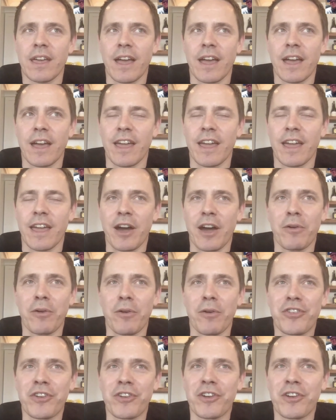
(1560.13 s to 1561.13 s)
And I
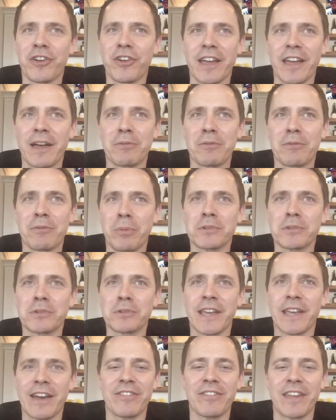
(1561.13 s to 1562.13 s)
always feel like I'm supposed
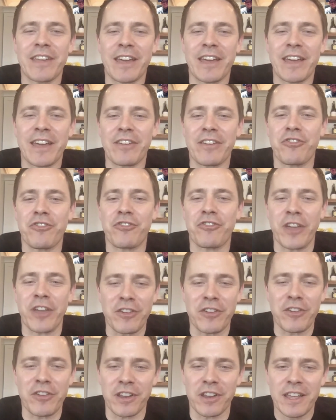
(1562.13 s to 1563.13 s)
to have that
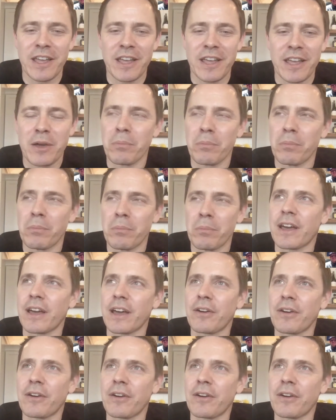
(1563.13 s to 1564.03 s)
favorite. But I would